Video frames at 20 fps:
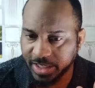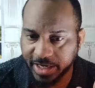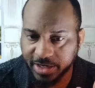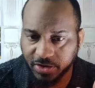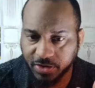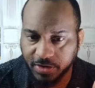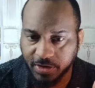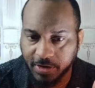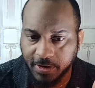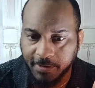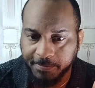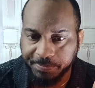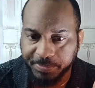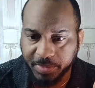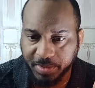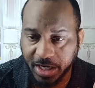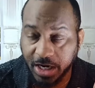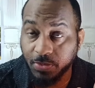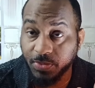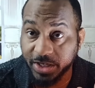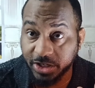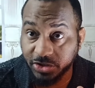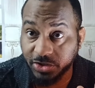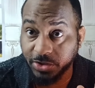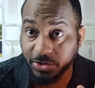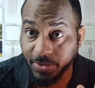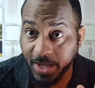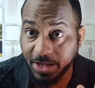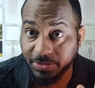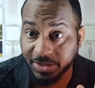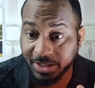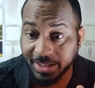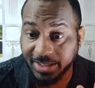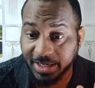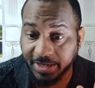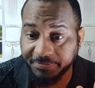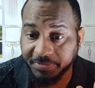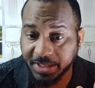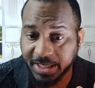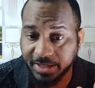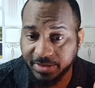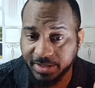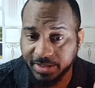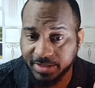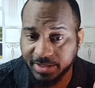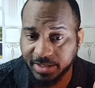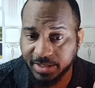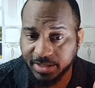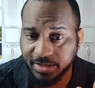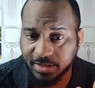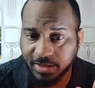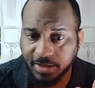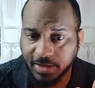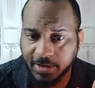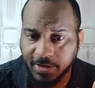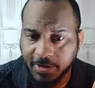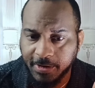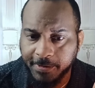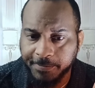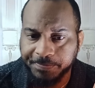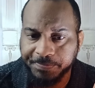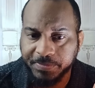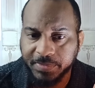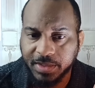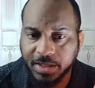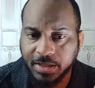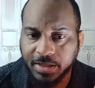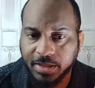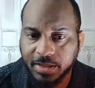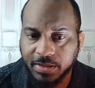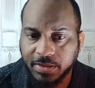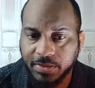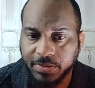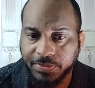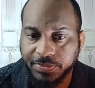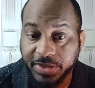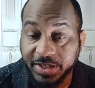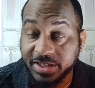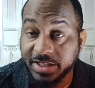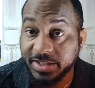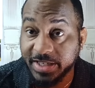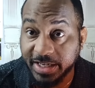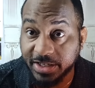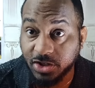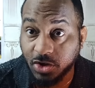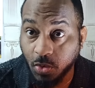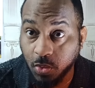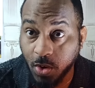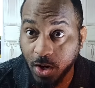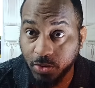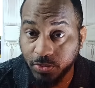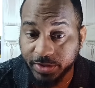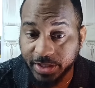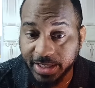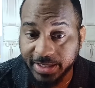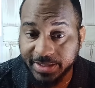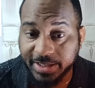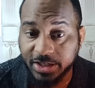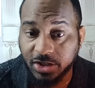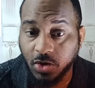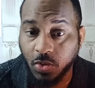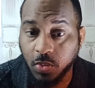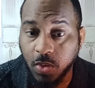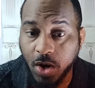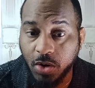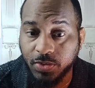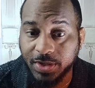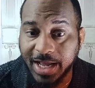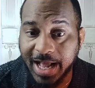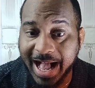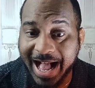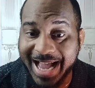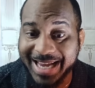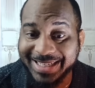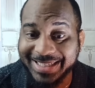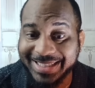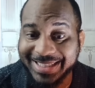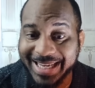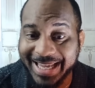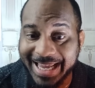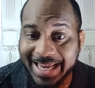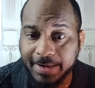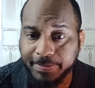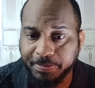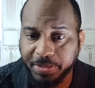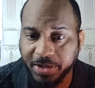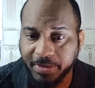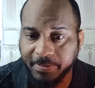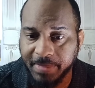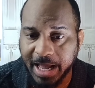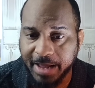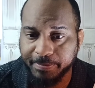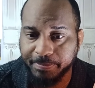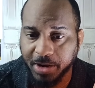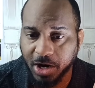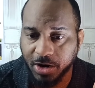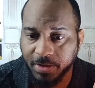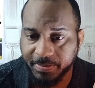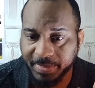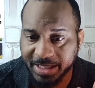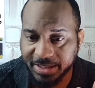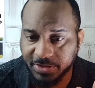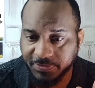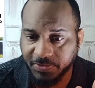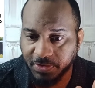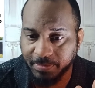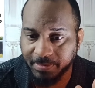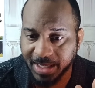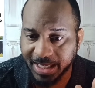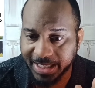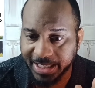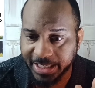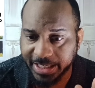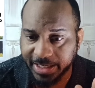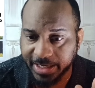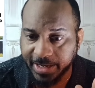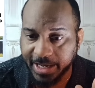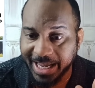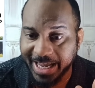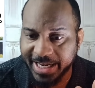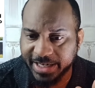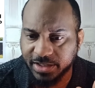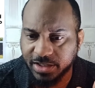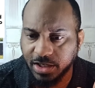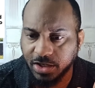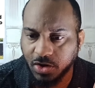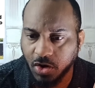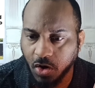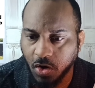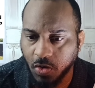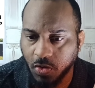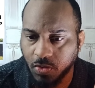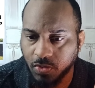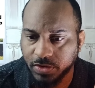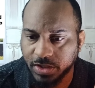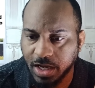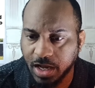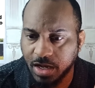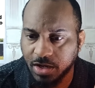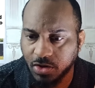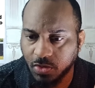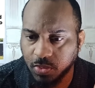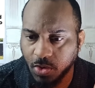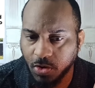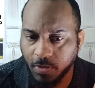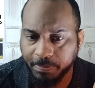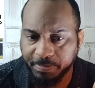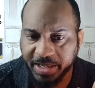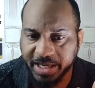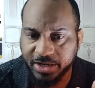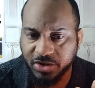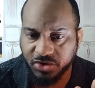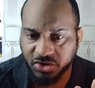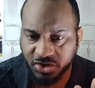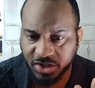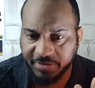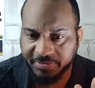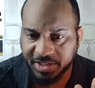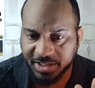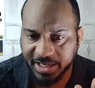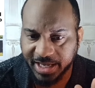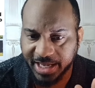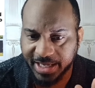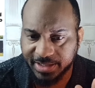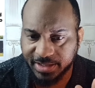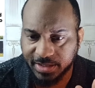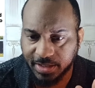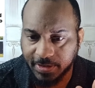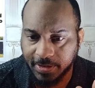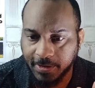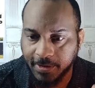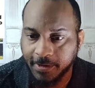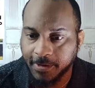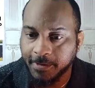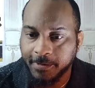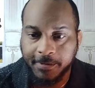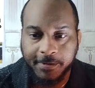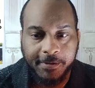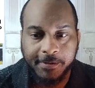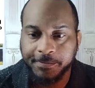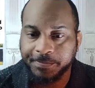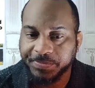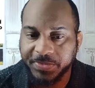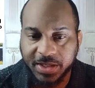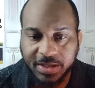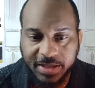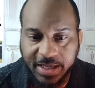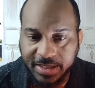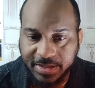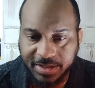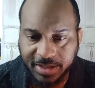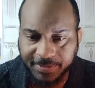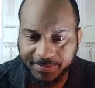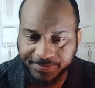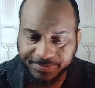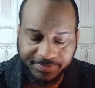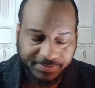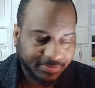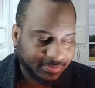later, but I want to show you how significant this is. This is his quote. It says, quote, I did put my bar mitzvah money into gold, unquote, Peter Schiff says. Listen,